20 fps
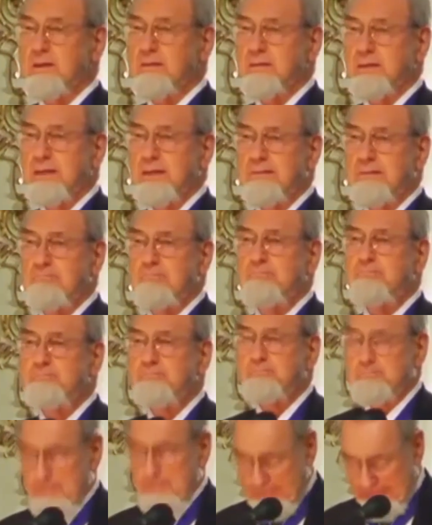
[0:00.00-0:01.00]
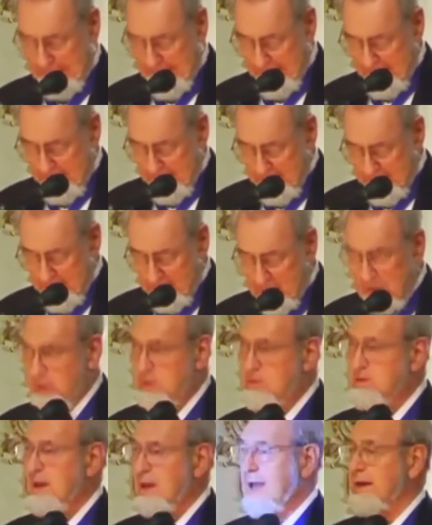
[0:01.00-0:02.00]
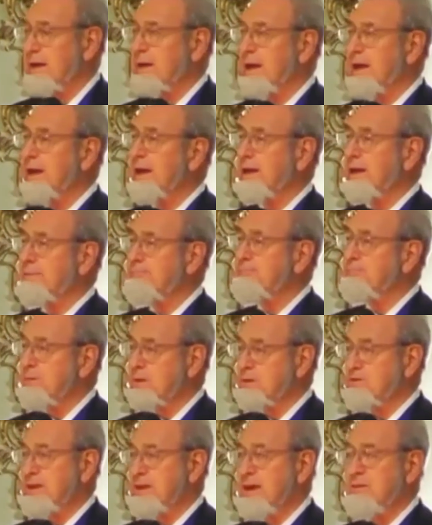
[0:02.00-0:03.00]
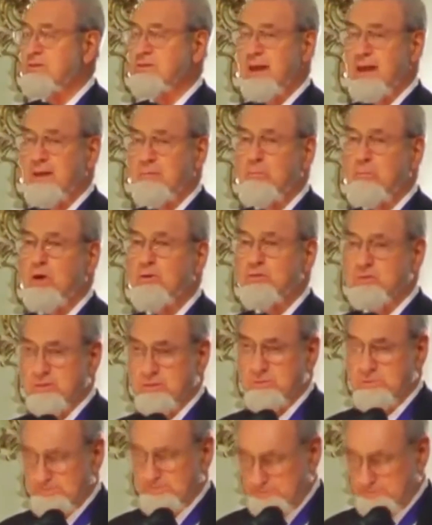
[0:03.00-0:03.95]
said, "Looks like Lincoln, sounds like Moses."